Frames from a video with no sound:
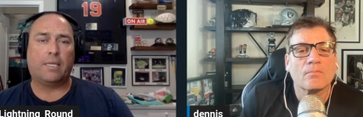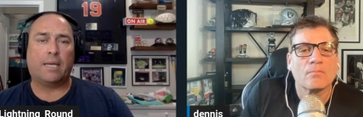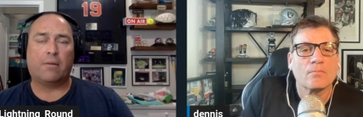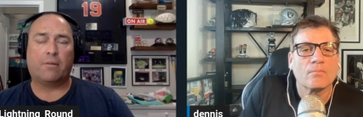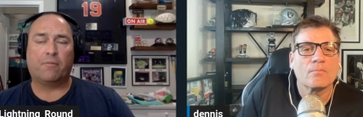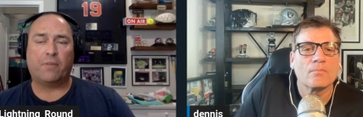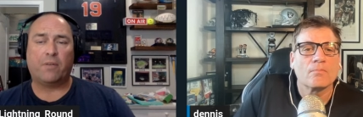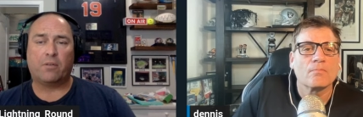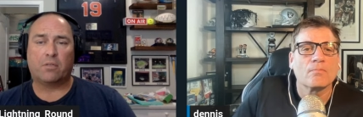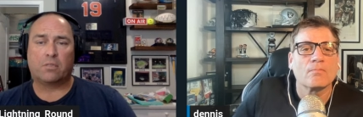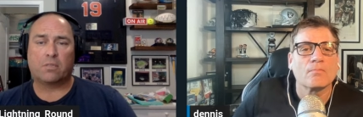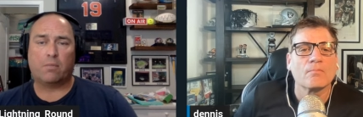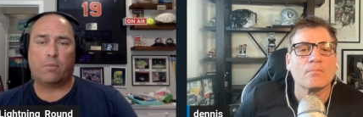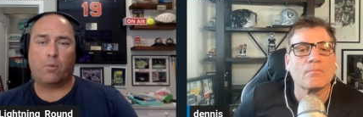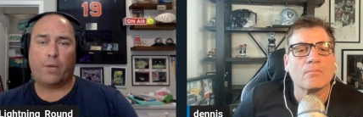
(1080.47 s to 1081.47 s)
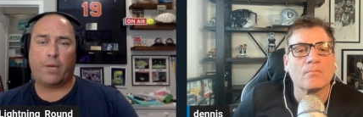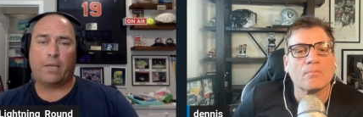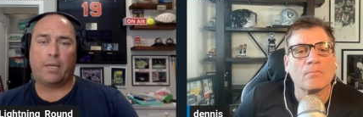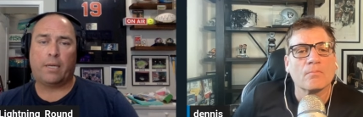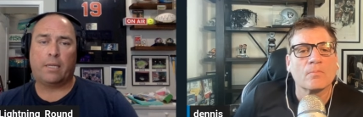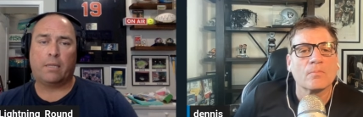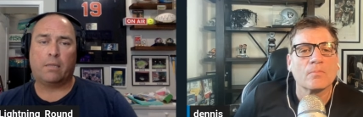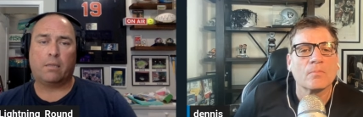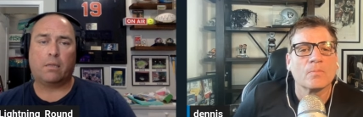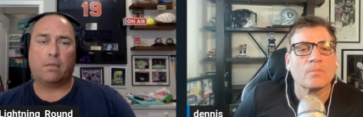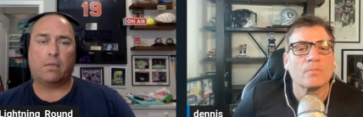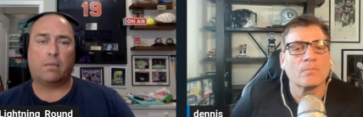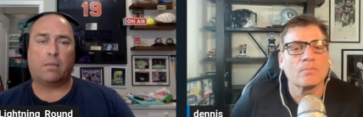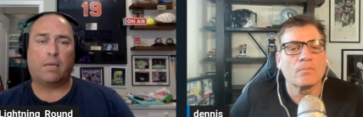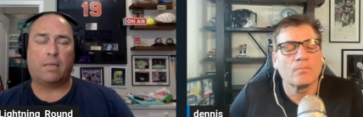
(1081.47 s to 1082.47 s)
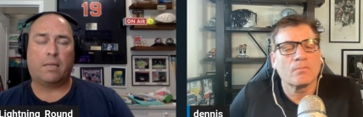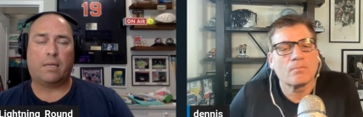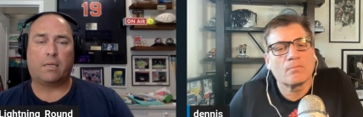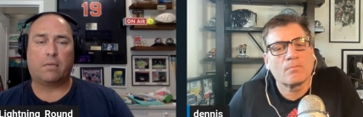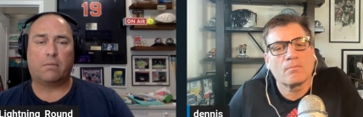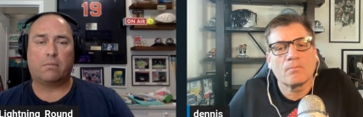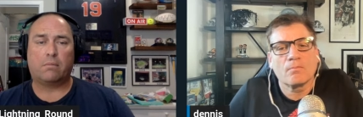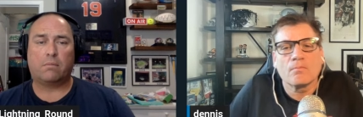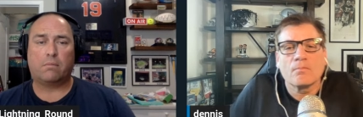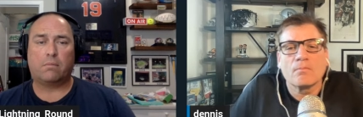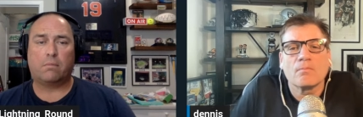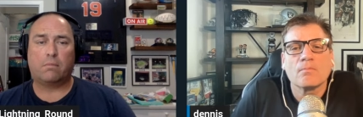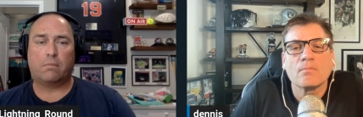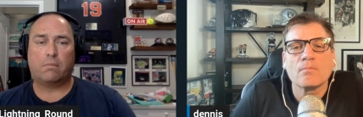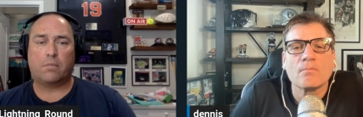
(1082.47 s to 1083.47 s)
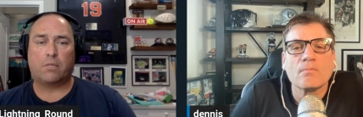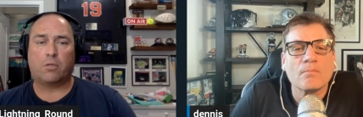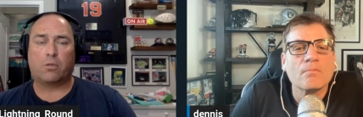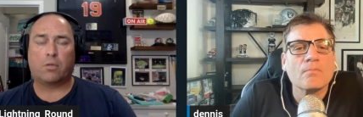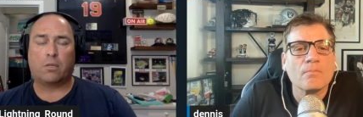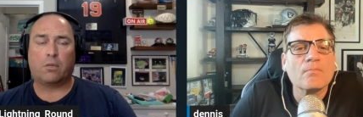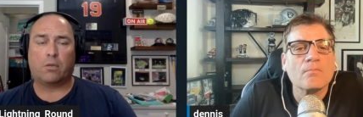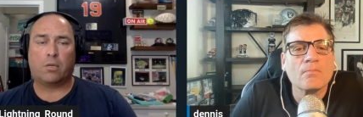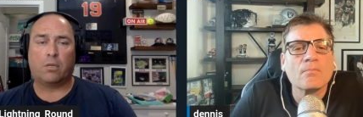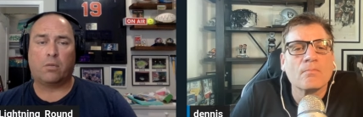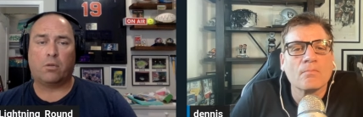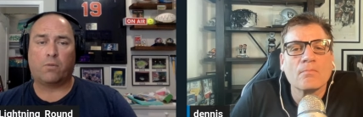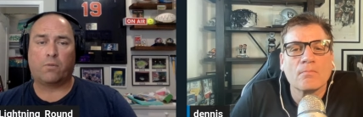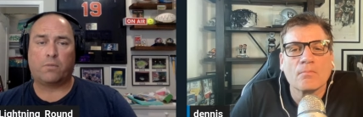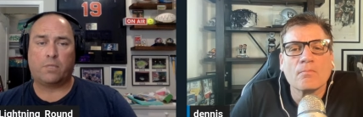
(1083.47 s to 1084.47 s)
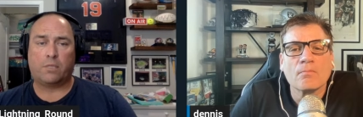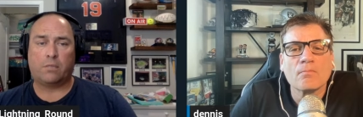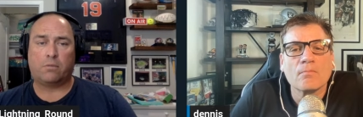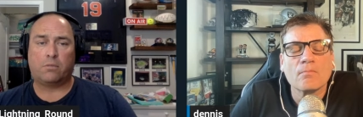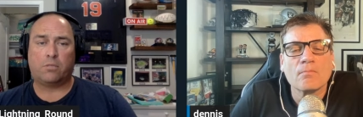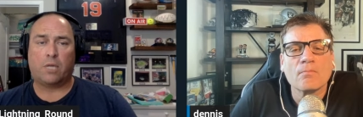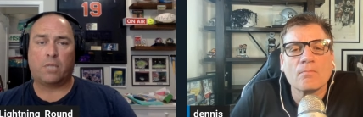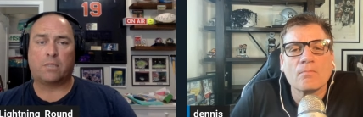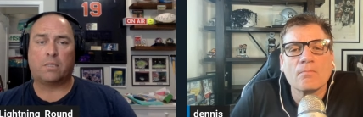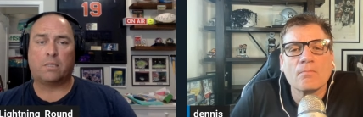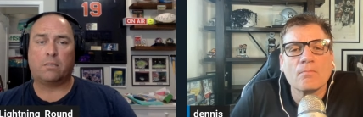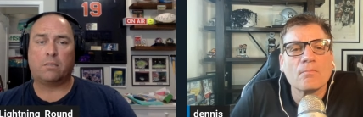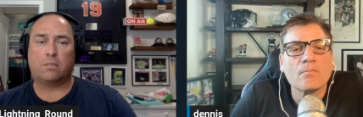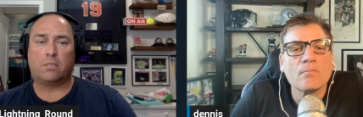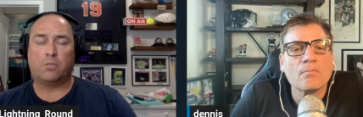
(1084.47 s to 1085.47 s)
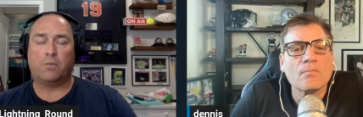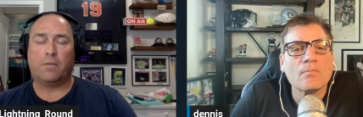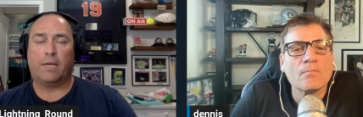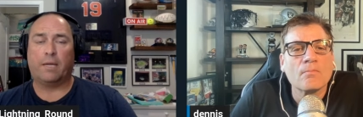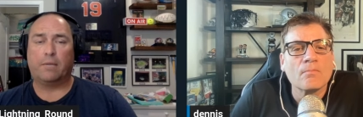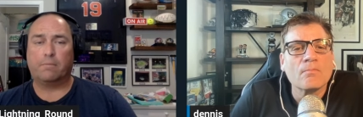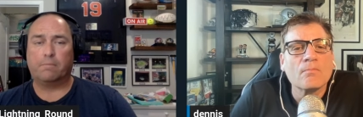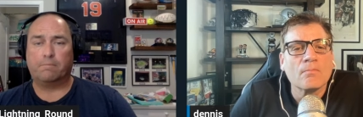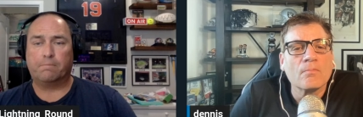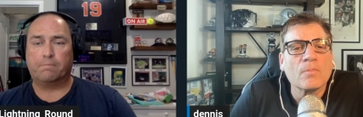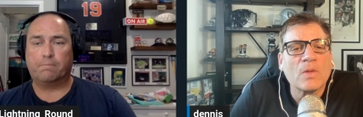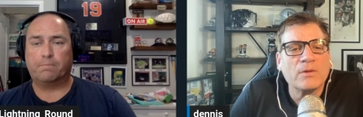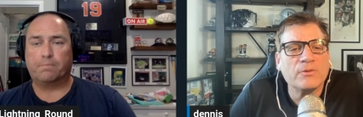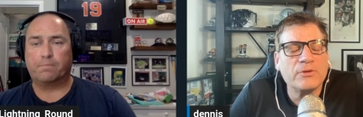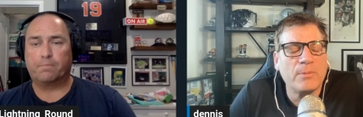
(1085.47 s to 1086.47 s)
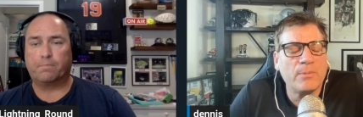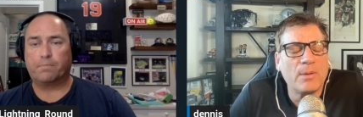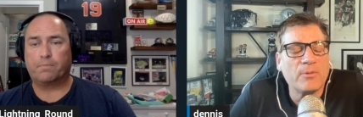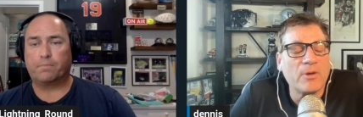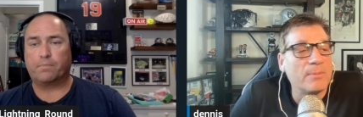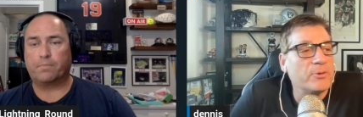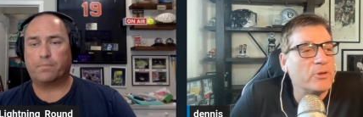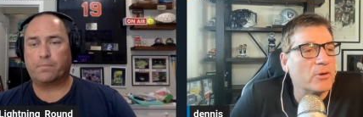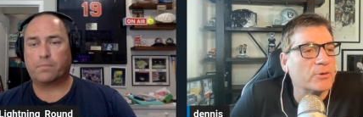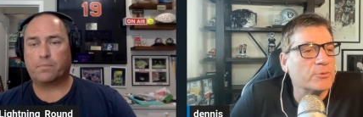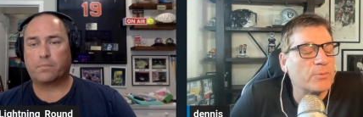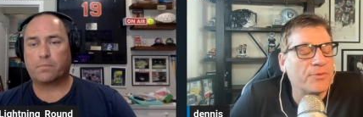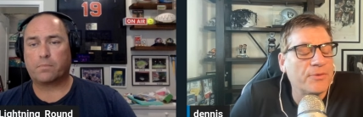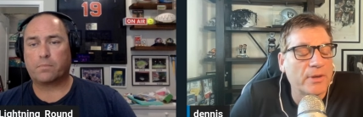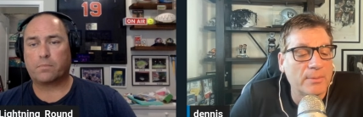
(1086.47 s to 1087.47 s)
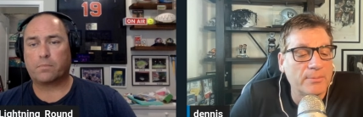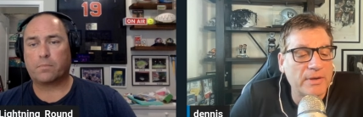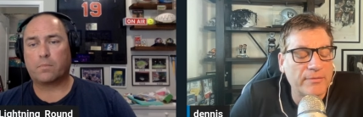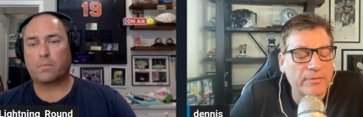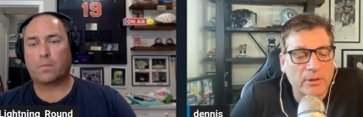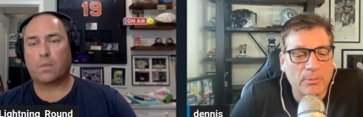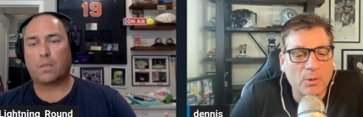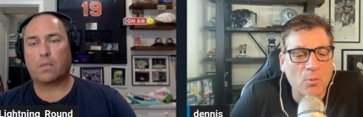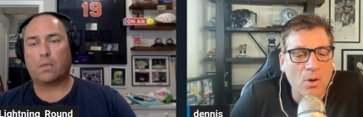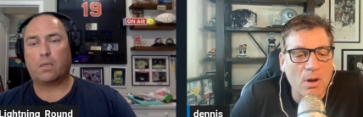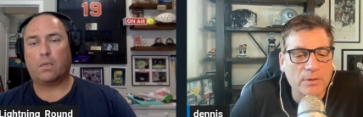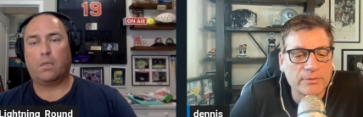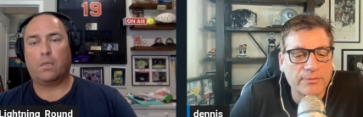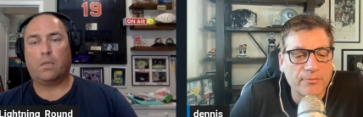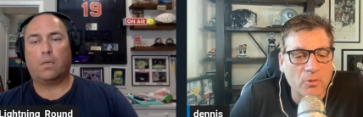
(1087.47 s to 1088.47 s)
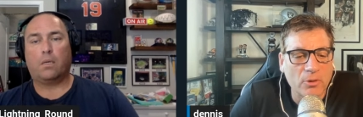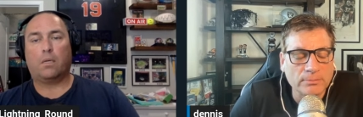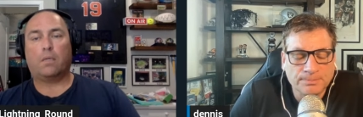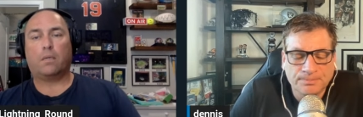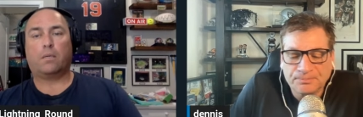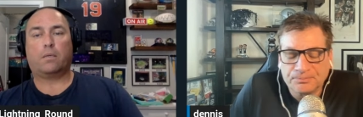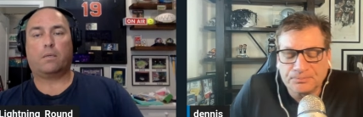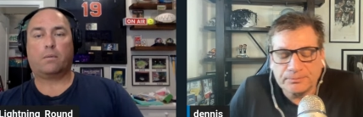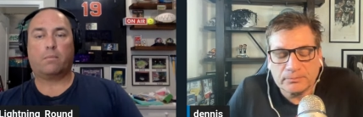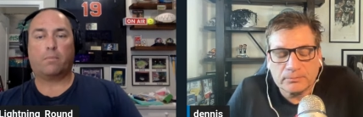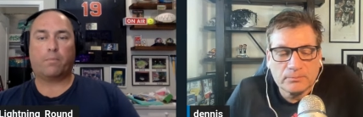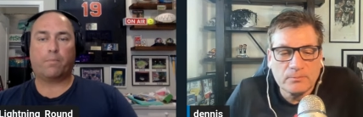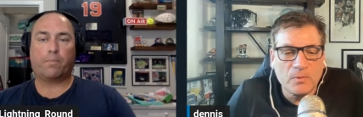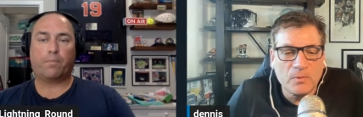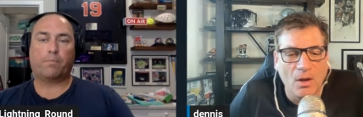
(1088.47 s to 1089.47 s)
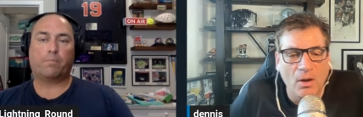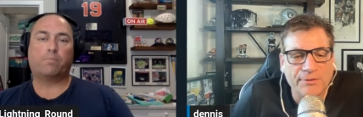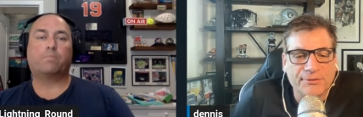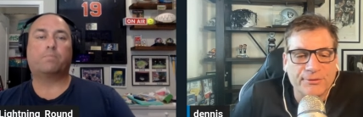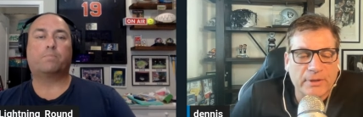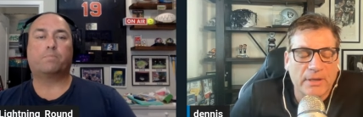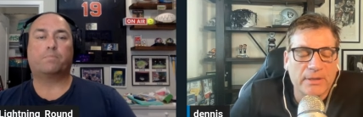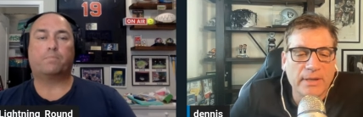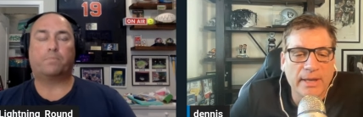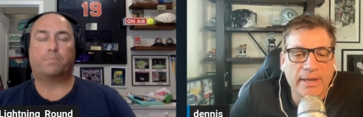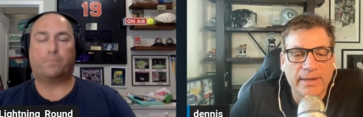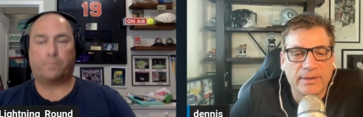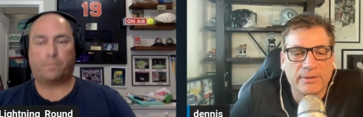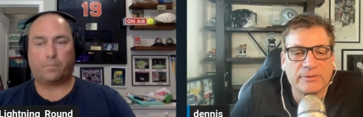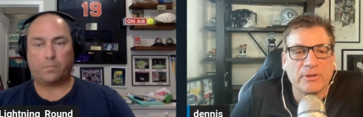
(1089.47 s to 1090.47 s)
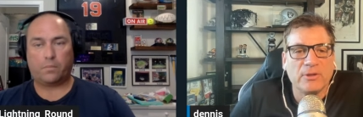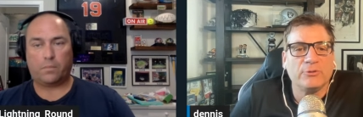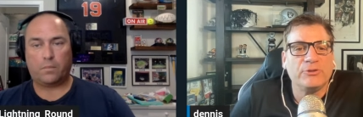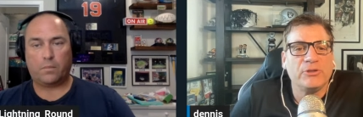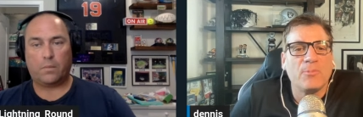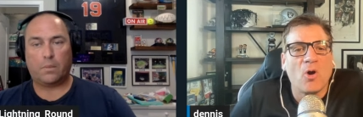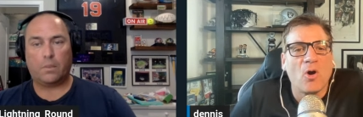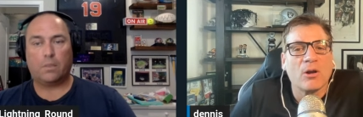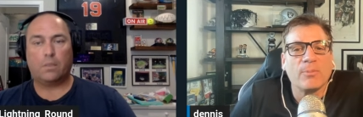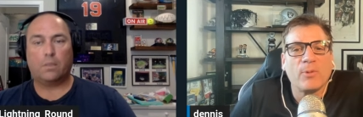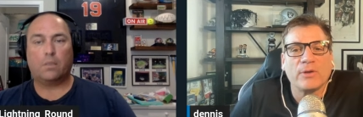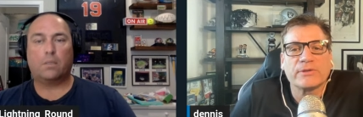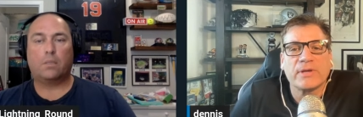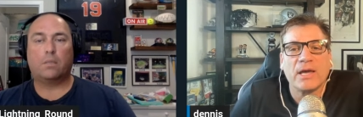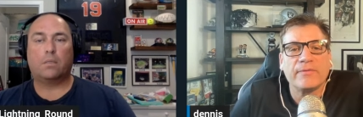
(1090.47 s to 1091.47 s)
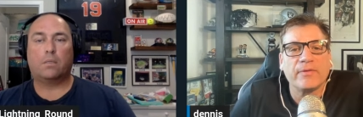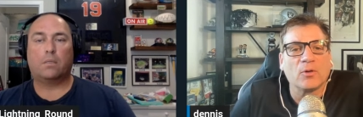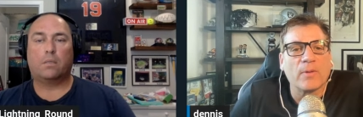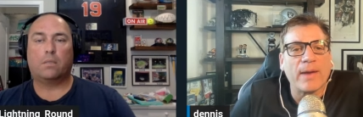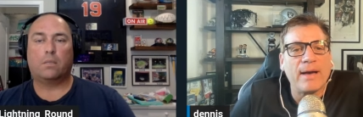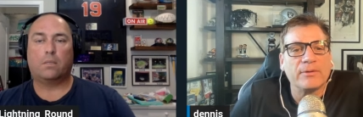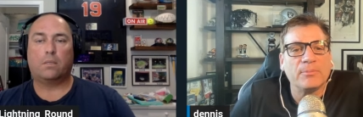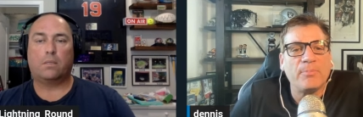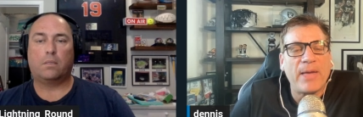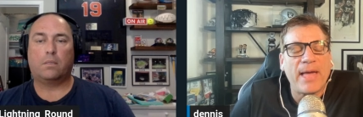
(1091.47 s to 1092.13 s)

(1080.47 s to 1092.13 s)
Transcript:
Speaker 1: down the field at some point, and I think they're they're going to look to Johnston to do that.
Speaker 2: Jamie, I'm, I'm curious. One thing I'm definitely going to be watching for on Sunday is you know Jim Harbaugh is kind of a grounded